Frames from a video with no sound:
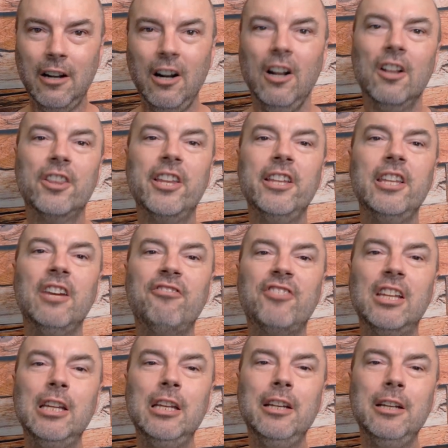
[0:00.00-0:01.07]
The
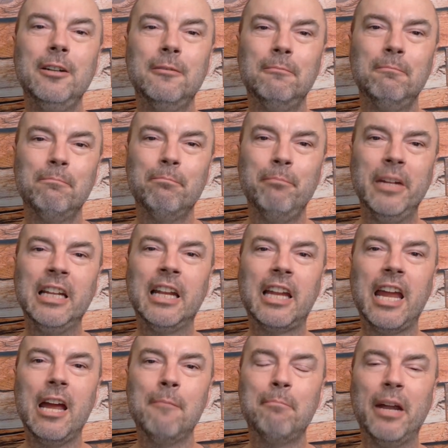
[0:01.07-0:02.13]
nifty
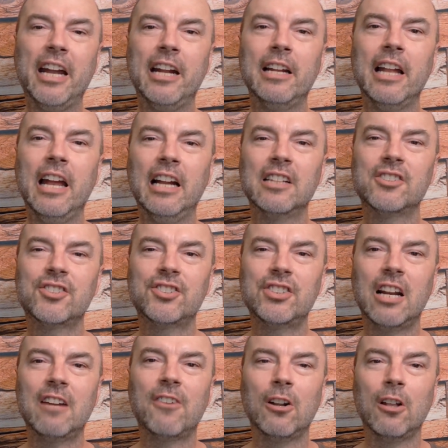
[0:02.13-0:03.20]
mini-campaign has
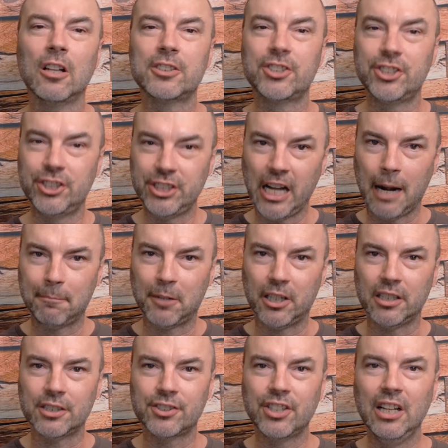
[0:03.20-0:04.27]
several
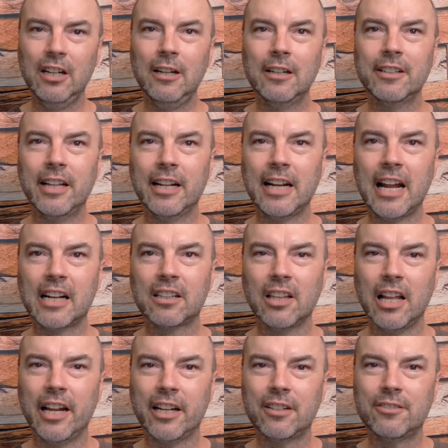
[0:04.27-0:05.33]
chapters that act
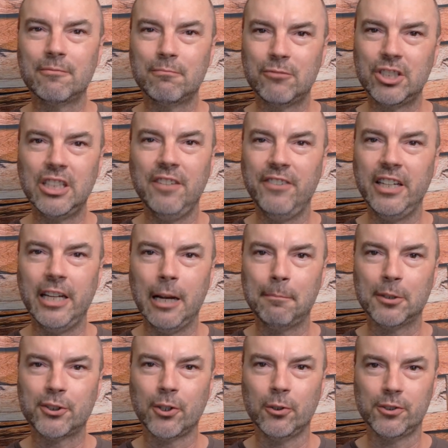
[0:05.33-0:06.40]
like TV
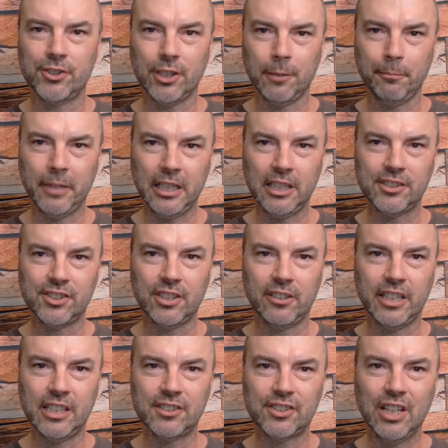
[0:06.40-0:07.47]
episodes in a
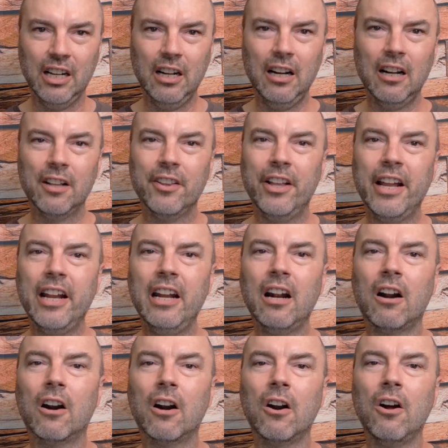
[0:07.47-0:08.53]
mini-series. They
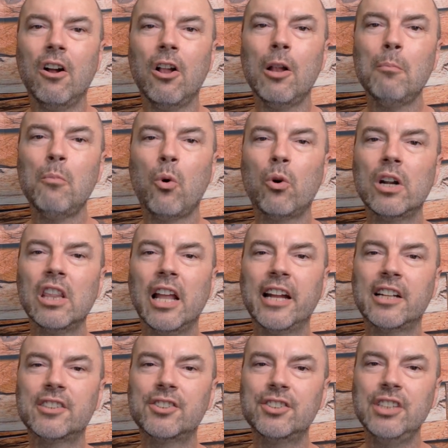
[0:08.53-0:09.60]
are all more like
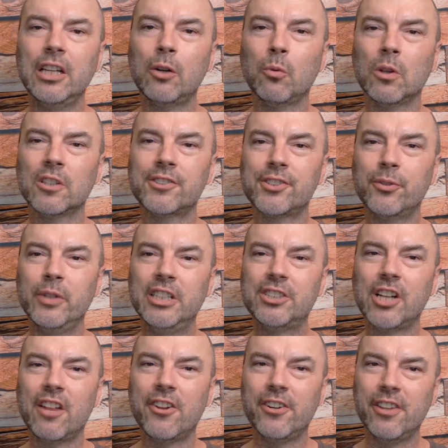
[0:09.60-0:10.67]
sequels to each
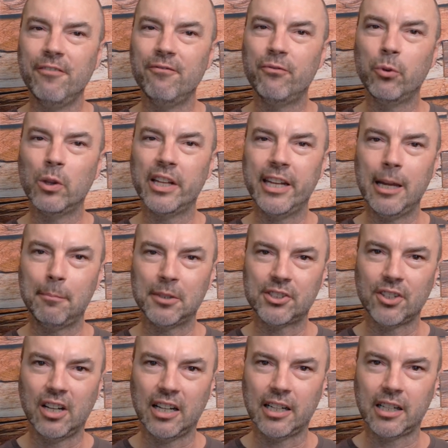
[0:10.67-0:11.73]
other than fully
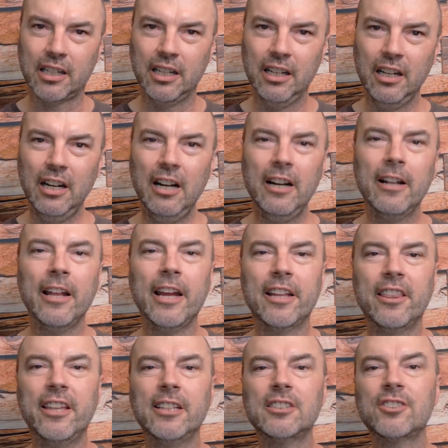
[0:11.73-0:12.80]
episodic. And
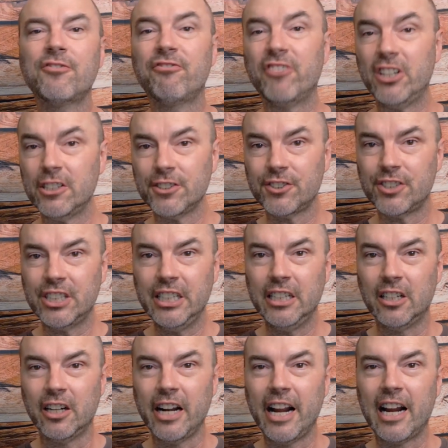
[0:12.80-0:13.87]
this first
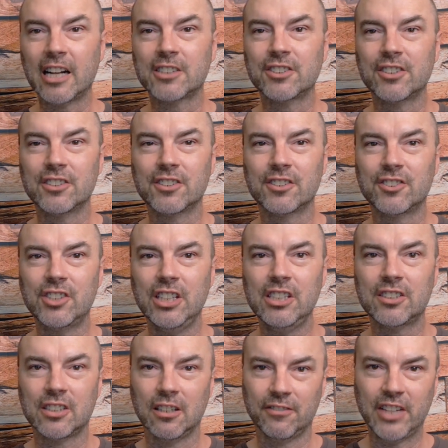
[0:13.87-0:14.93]
tier acts as a
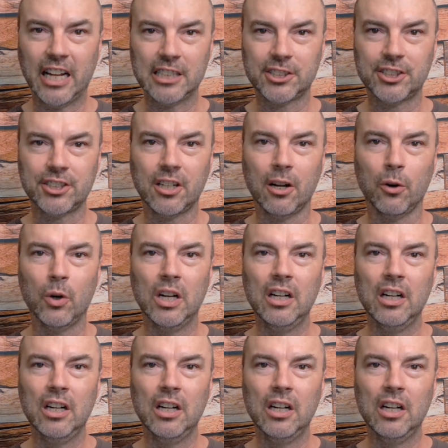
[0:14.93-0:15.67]
season of that show.